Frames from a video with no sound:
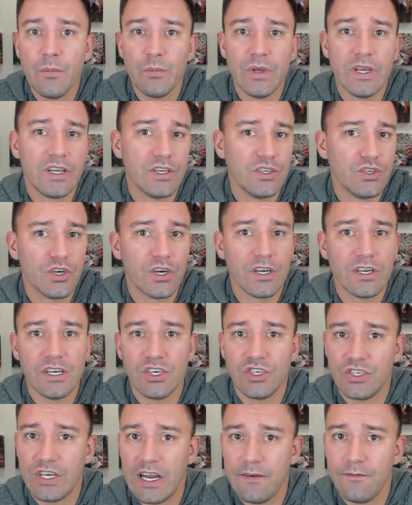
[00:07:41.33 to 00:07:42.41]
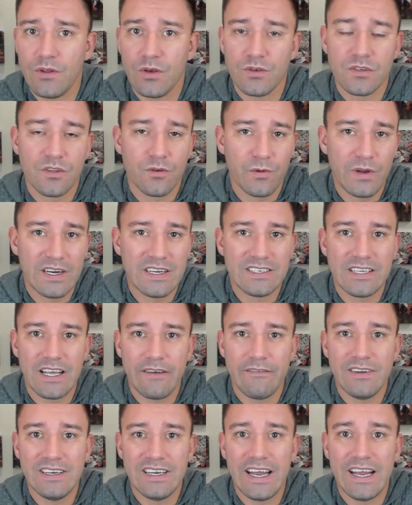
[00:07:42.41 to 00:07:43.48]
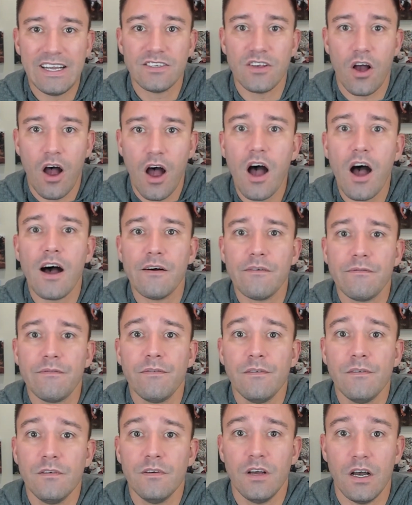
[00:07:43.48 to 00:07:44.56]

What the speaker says: because you're going to shave those 3 to 7 days off